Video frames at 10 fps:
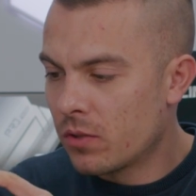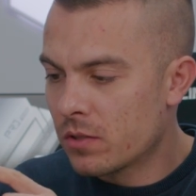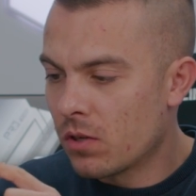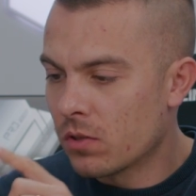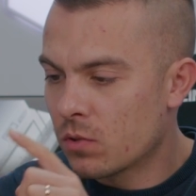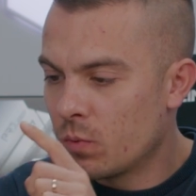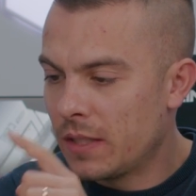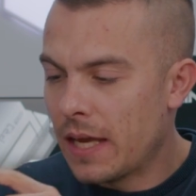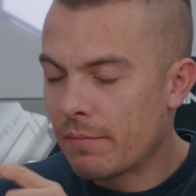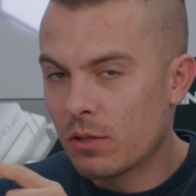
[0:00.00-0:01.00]
results with
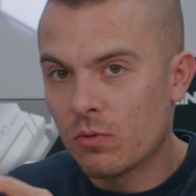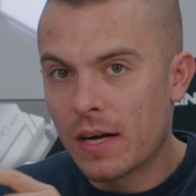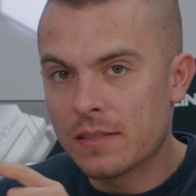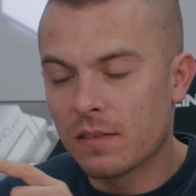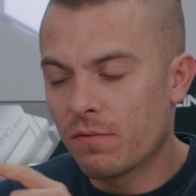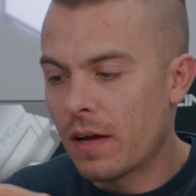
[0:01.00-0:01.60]
the AMD Ryzen